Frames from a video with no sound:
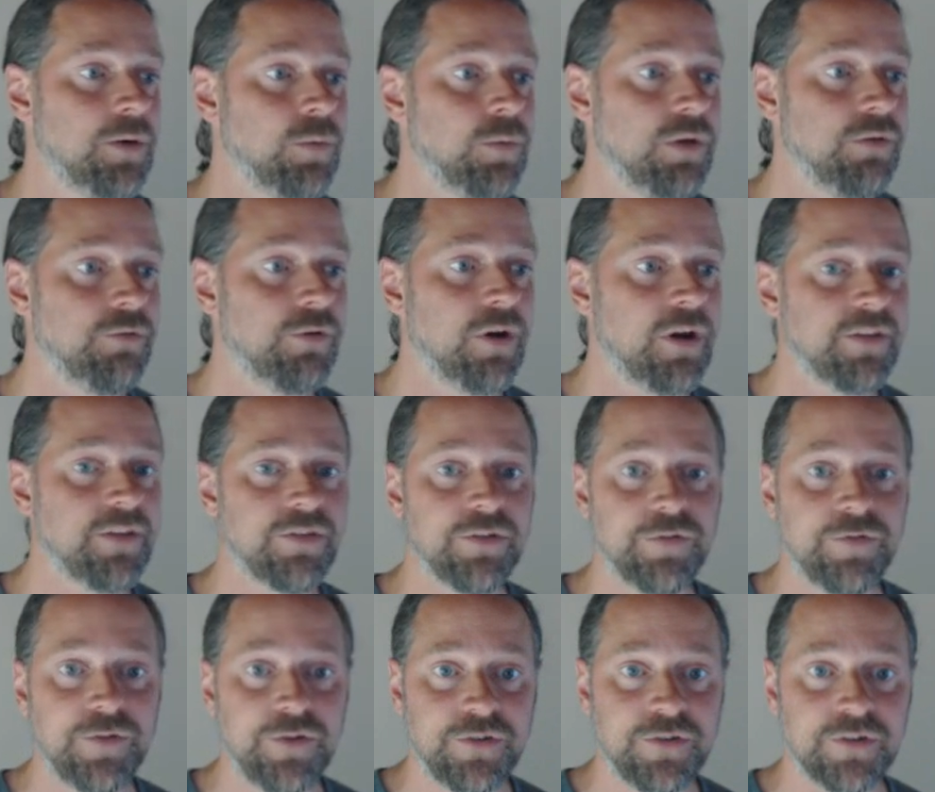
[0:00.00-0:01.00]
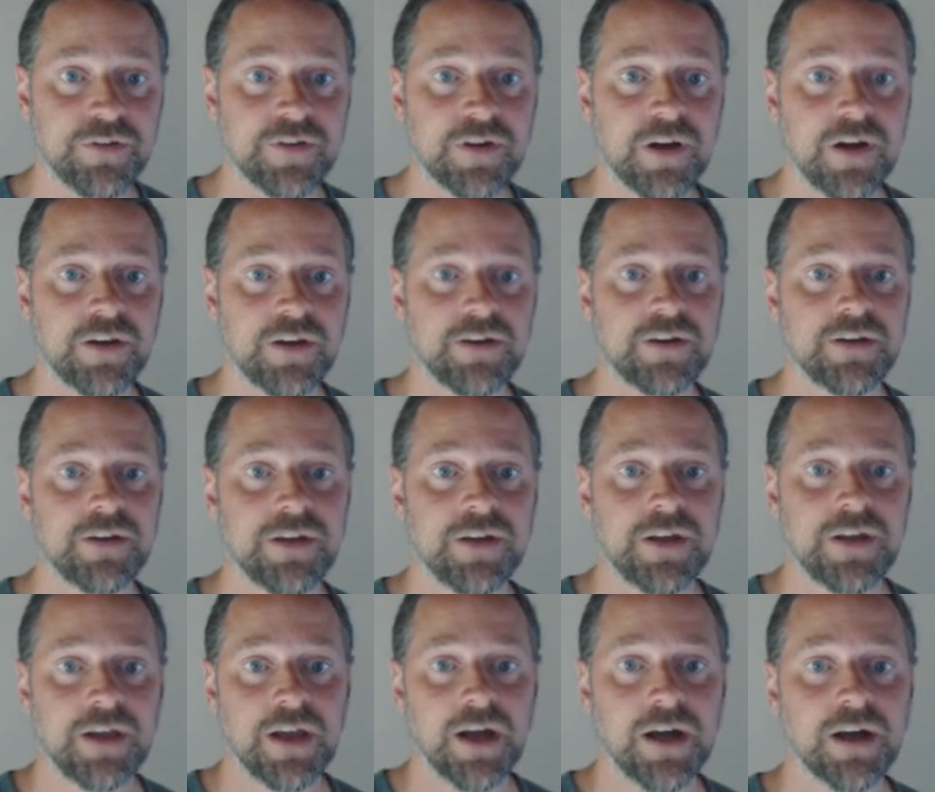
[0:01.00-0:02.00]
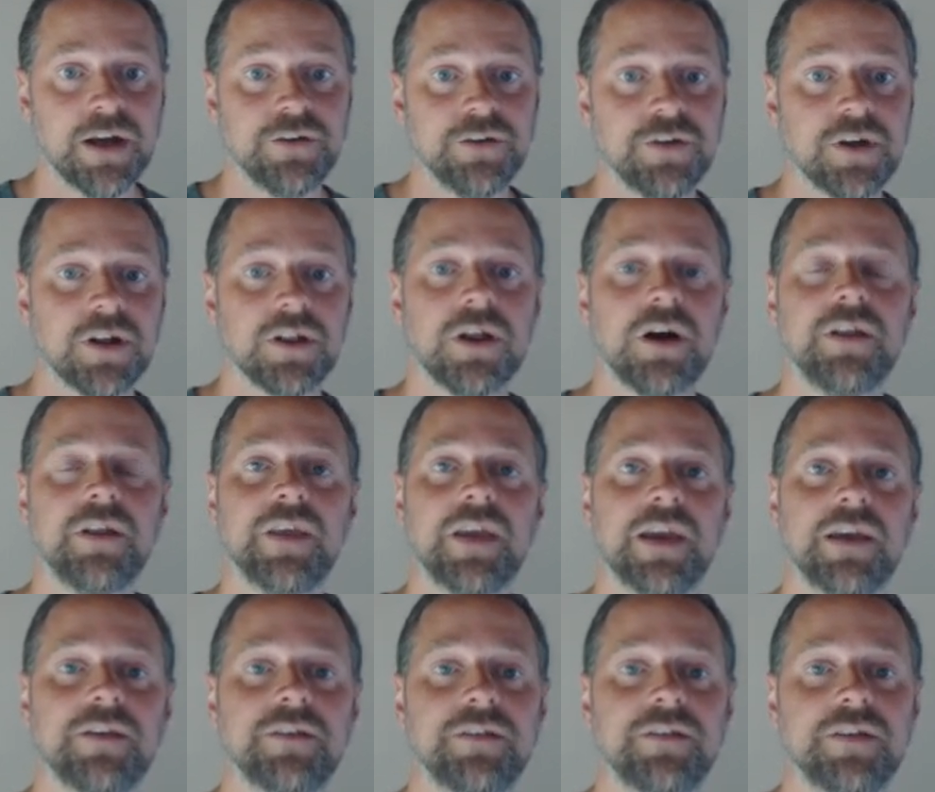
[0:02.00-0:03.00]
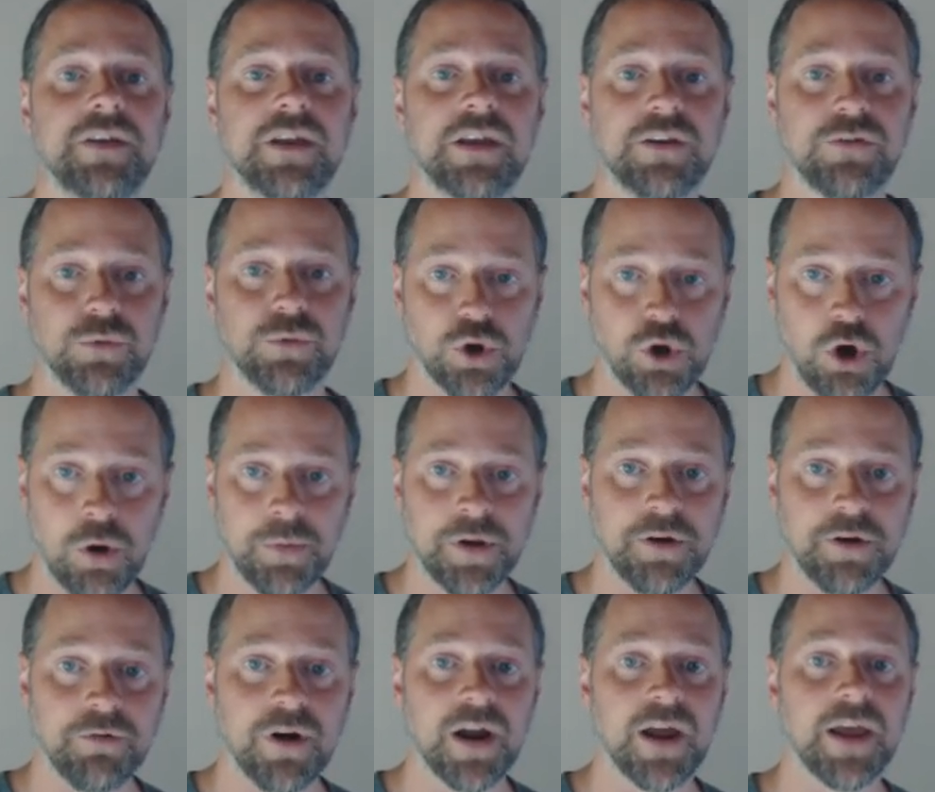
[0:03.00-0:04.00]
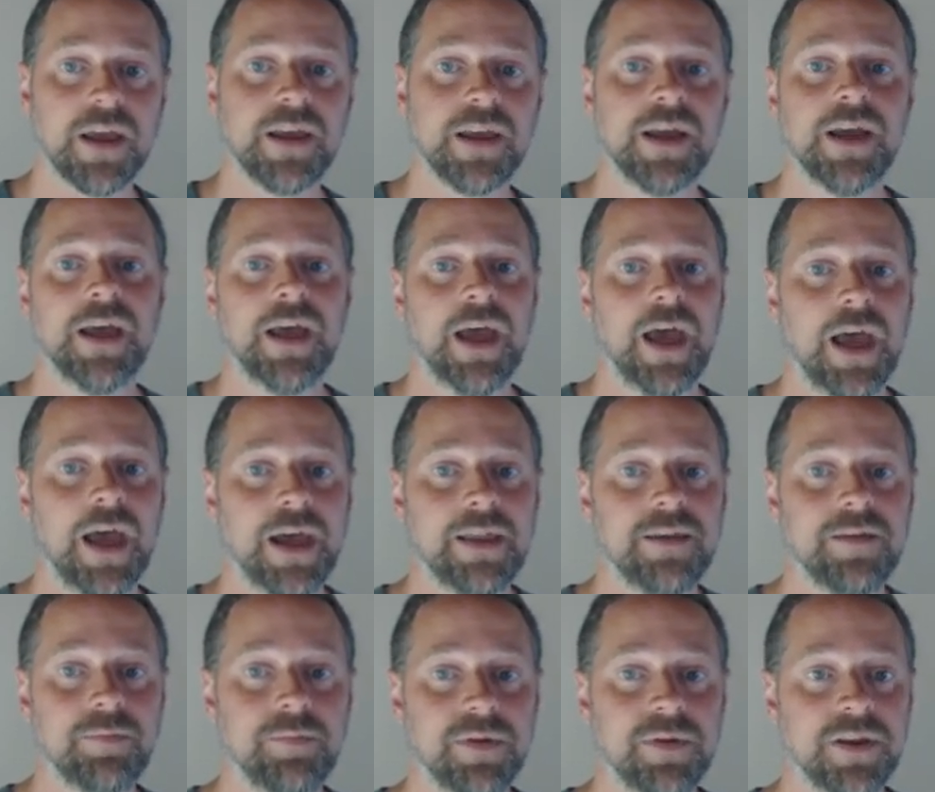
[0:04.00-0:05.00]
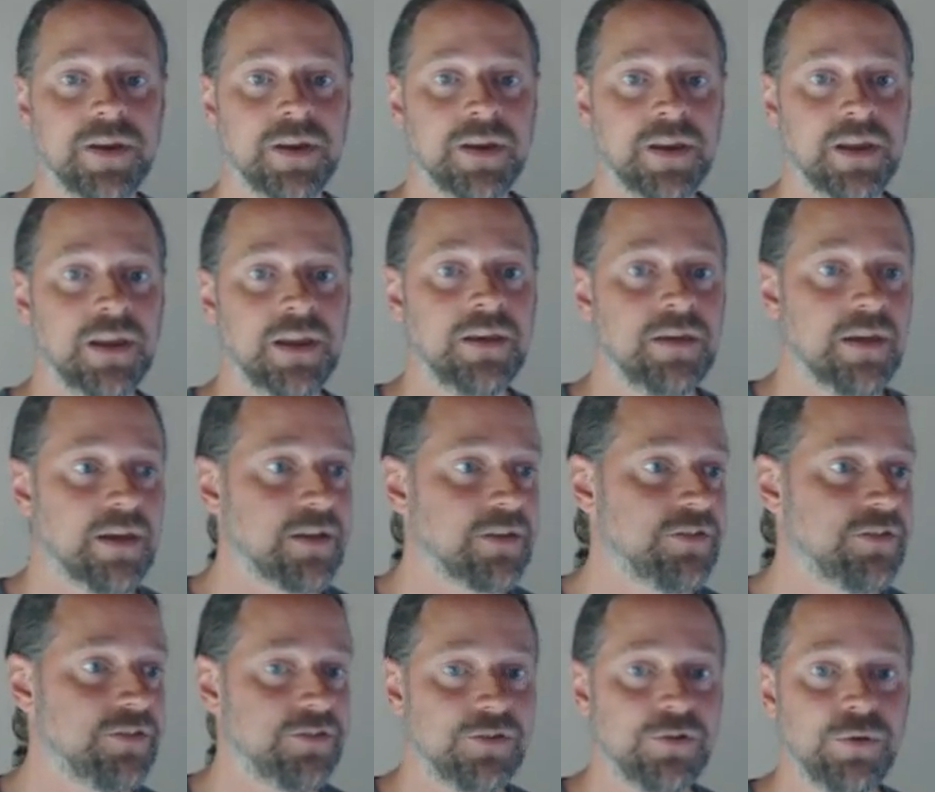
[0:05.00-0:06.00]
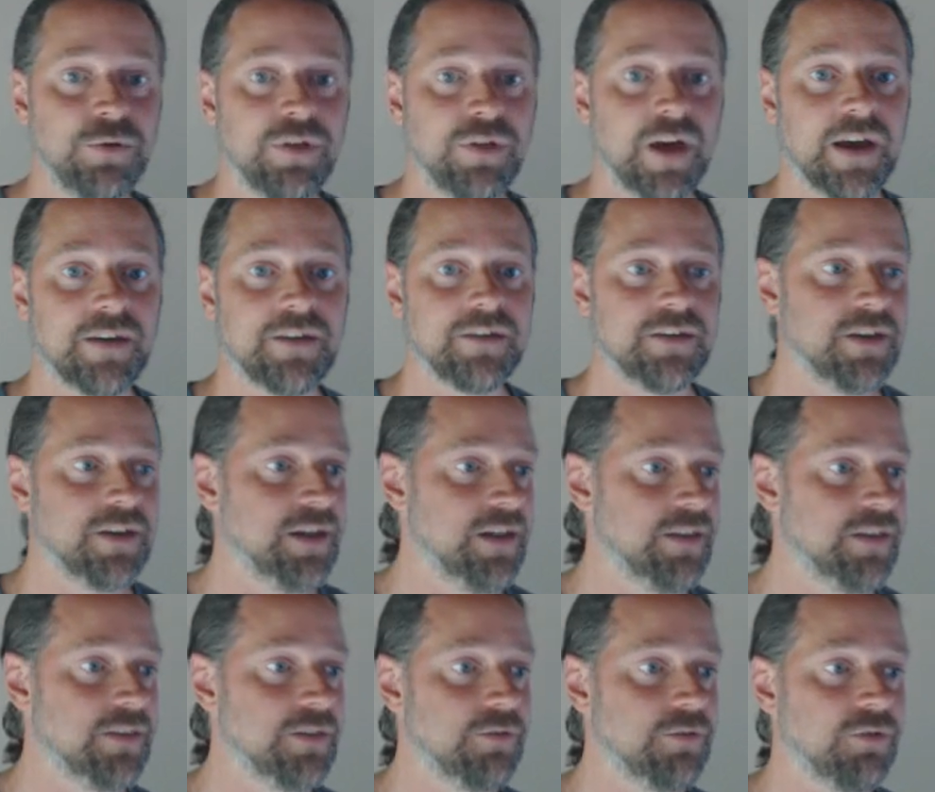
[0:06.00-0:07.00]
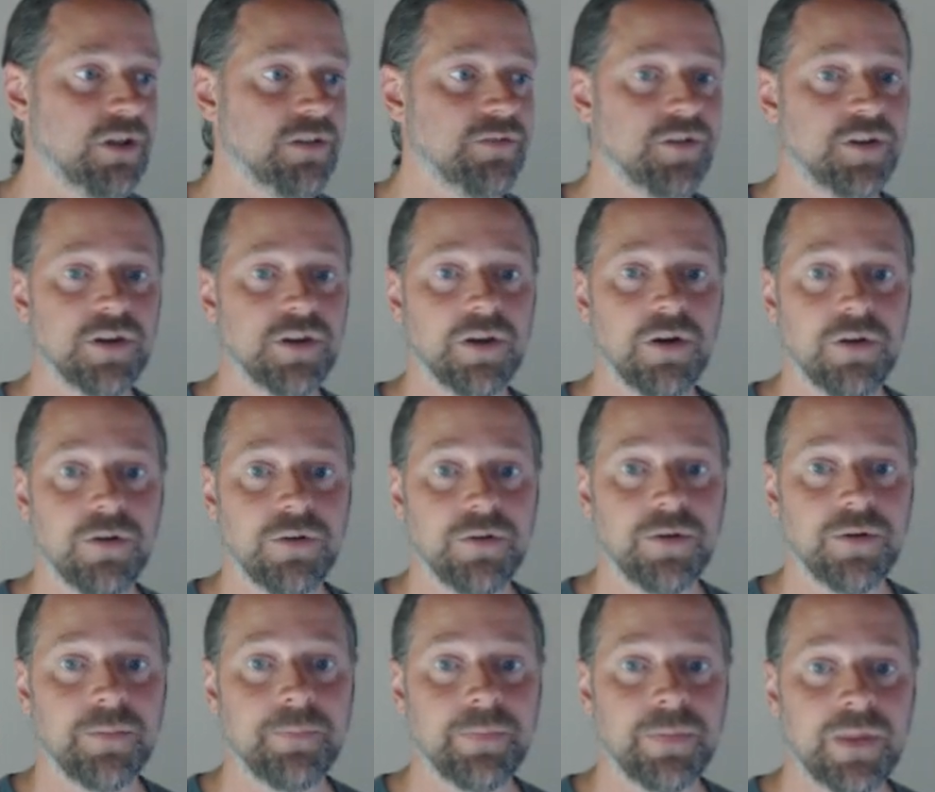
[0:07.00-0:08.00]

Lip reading: We write sufficient data to collide the entity into a common array and bin an index to that in the relevant node.